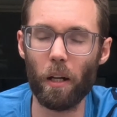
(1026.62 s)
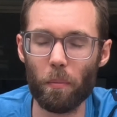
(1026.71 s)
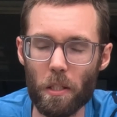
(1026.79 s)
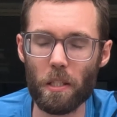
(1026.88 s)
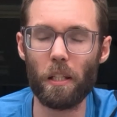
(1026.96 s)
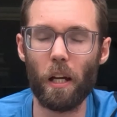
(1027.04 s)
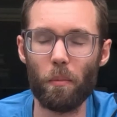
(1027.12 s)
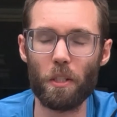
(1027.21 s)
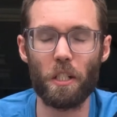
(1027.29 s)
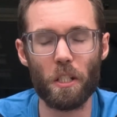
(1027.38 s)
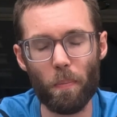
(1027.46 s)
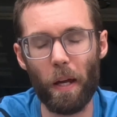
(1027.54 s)
up to see how much
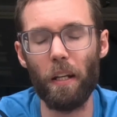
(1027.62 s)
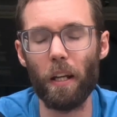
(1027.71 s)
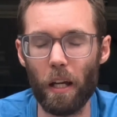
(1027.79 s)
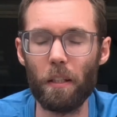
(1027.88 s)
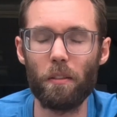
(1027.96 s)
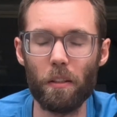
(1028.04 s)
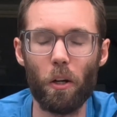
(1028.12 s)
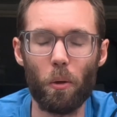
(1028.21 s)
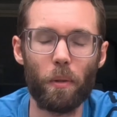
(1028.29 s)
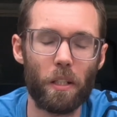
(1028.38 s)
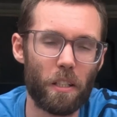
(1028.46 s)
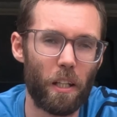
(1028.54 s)
she'd spent. I know
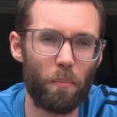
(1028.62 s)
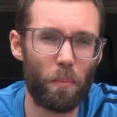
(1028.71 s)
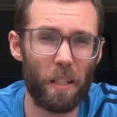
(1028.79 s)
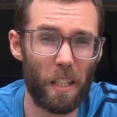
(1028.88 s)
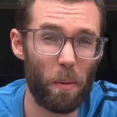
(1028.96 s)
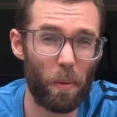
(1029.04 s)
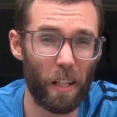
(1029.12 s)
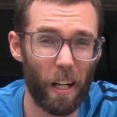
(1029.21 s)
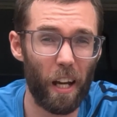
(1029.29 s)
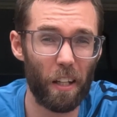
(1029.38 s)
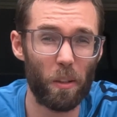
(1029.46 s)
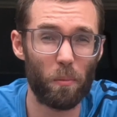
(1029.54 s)
because I'd been keeping an
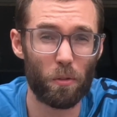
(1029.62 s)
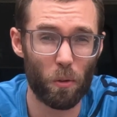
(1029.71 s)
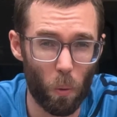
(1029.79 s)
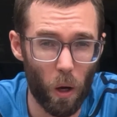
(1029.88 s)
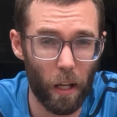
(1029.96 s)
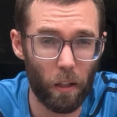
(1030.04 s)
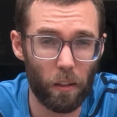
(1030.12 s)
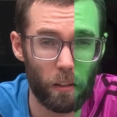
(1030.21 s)
eye on them for a while.